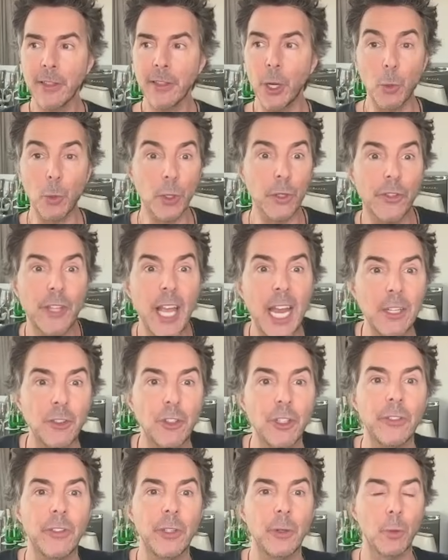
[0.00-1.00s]
there were
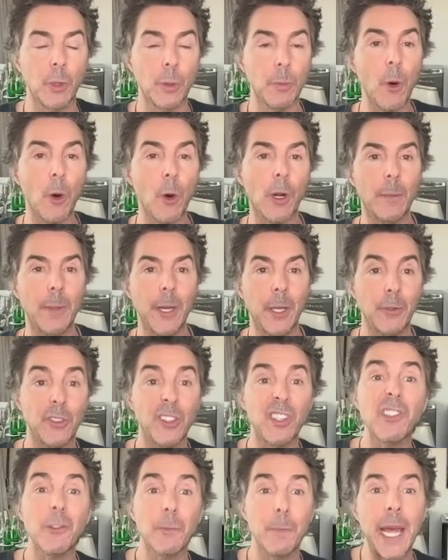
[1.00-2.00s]
sections that were more about
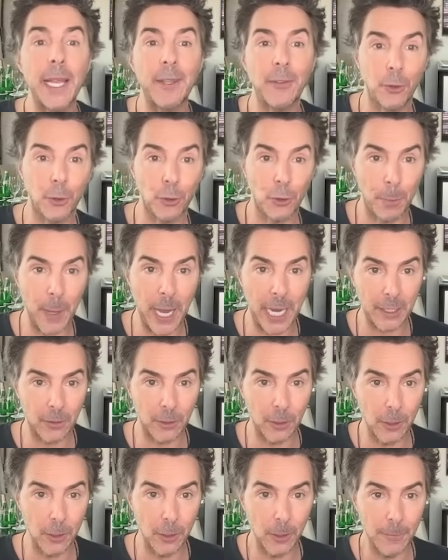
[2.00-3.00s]
suspense or
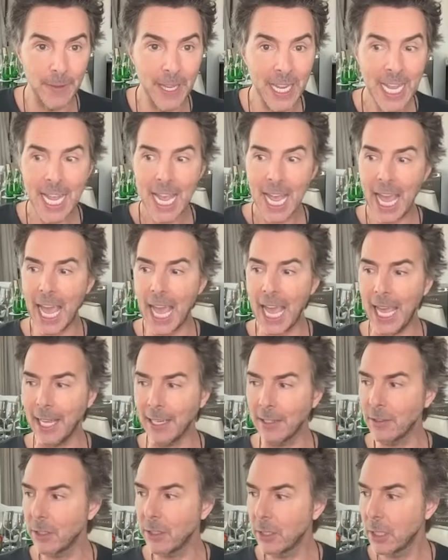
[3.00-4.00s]
spectacle, right.
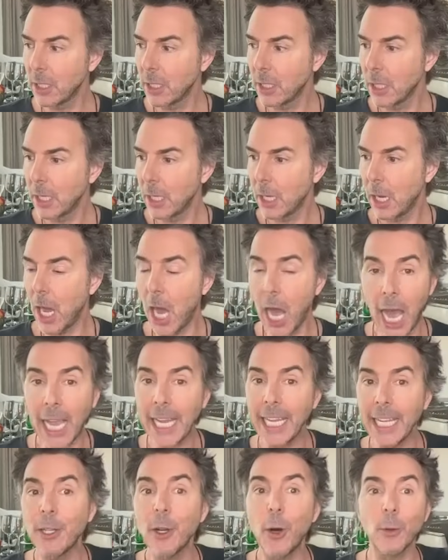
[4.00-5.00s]
and
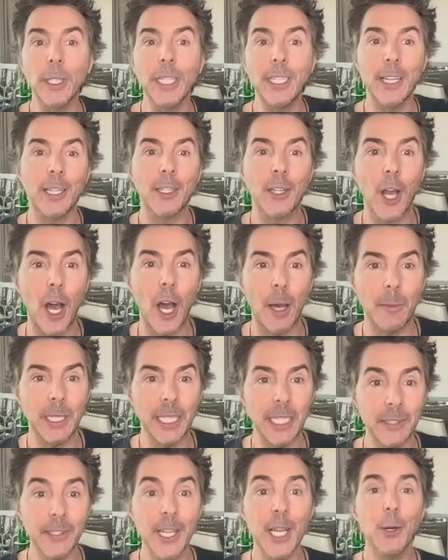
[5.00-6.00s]
I had only done
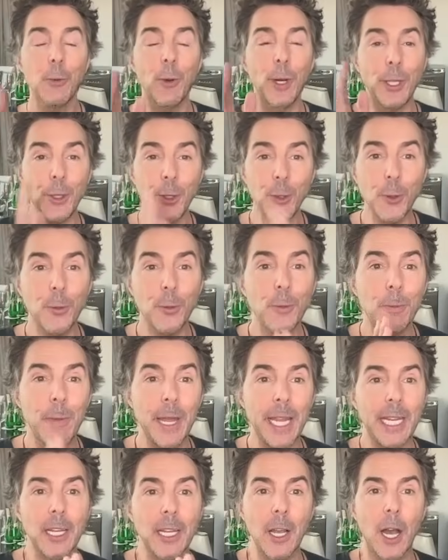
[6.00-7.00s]
comedies. When you
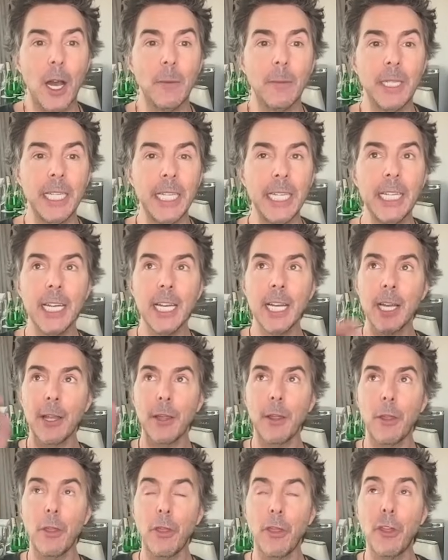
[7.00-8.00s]
make a comedy,
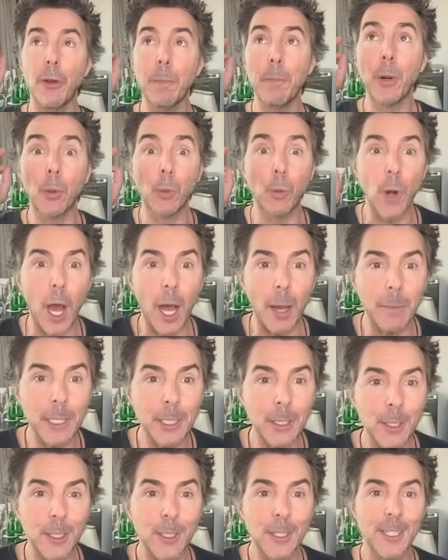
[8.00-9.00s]
the
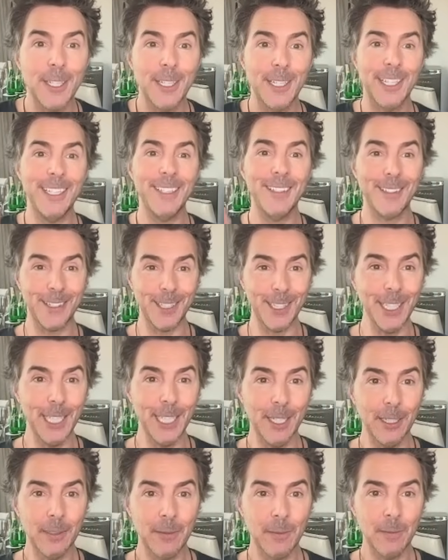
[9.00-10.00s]
barometer is
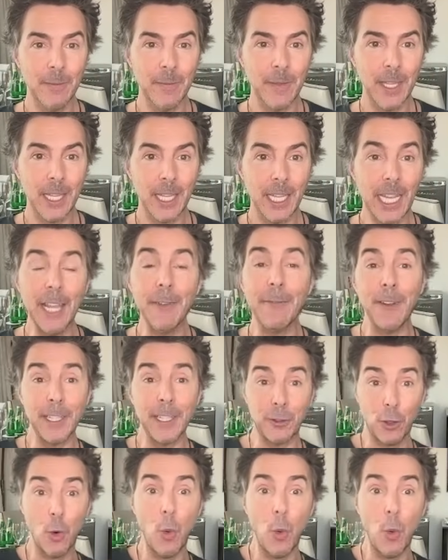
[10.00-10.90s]
clear. If it's